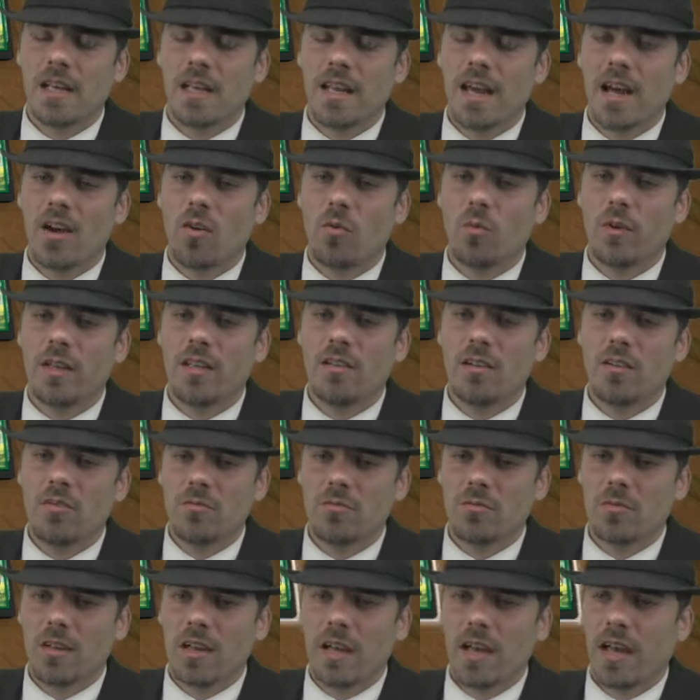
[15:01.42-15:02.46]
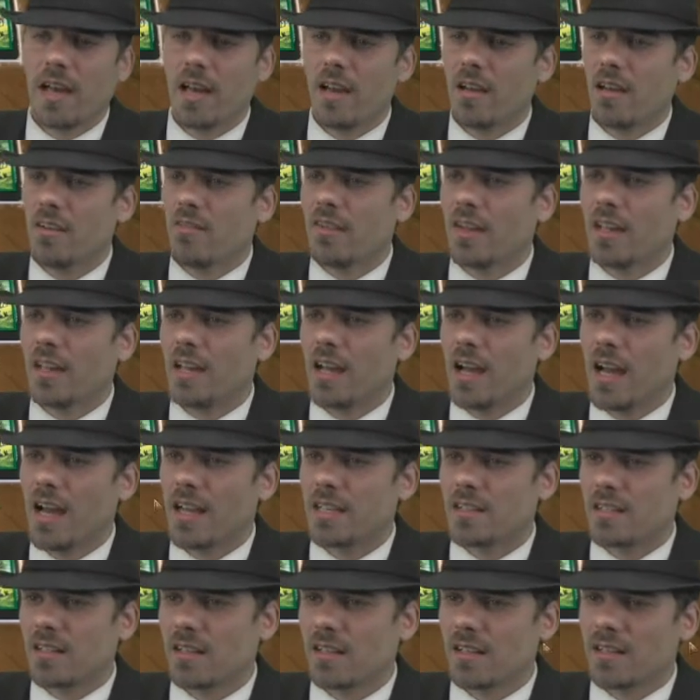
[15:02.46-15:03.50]
Now, we don't have an
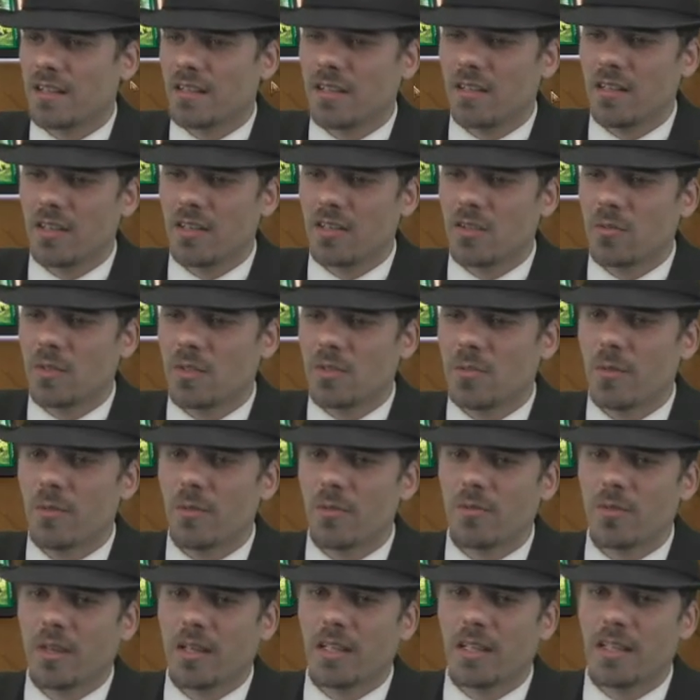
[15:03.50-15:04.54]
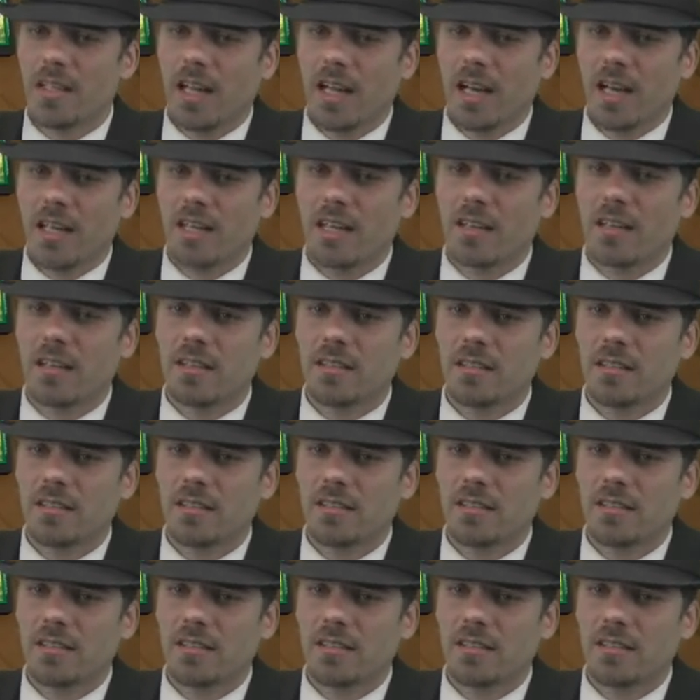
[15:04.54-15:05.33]
Ozolith here, which we would really like.